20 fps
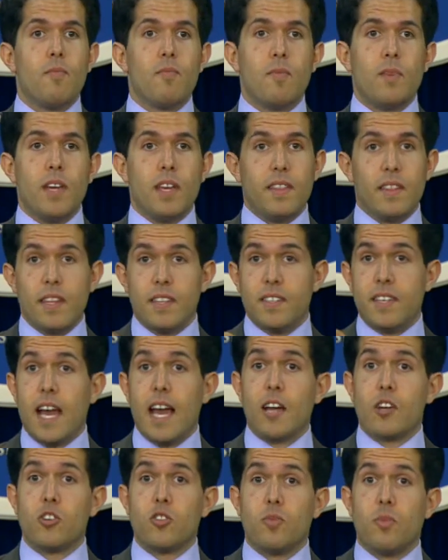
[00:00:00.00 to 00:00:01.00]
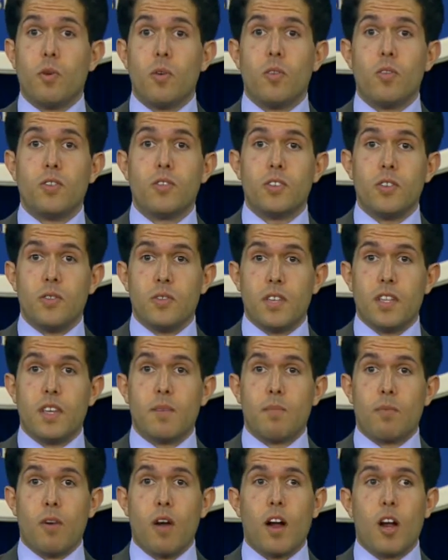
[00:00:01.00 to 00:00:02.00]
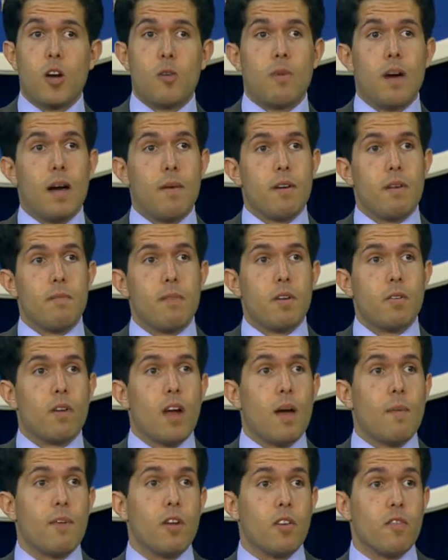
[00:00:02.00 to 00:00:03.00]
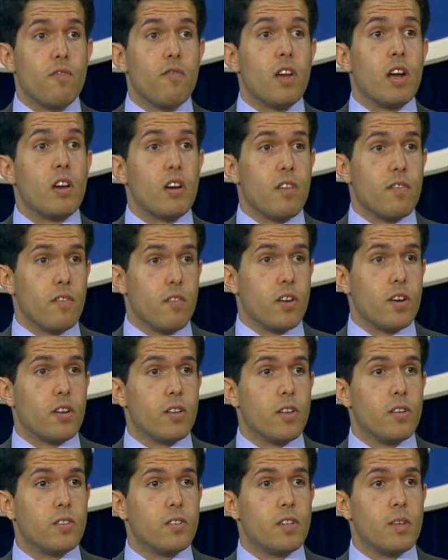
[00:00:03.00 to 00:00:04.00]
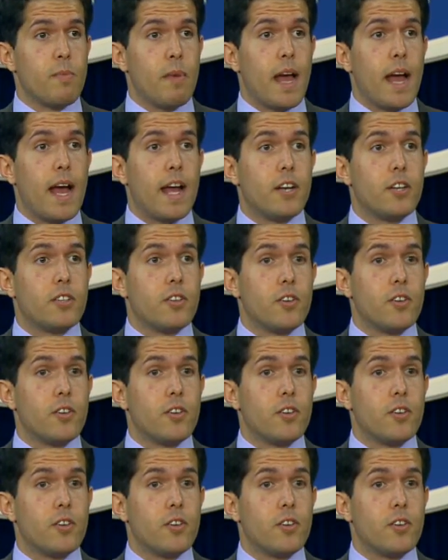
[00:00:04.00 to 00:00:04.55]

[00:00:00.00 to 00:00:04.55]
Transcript: In these national polls, you see that Barack Obama and Mitt Romney are very, very closely matched.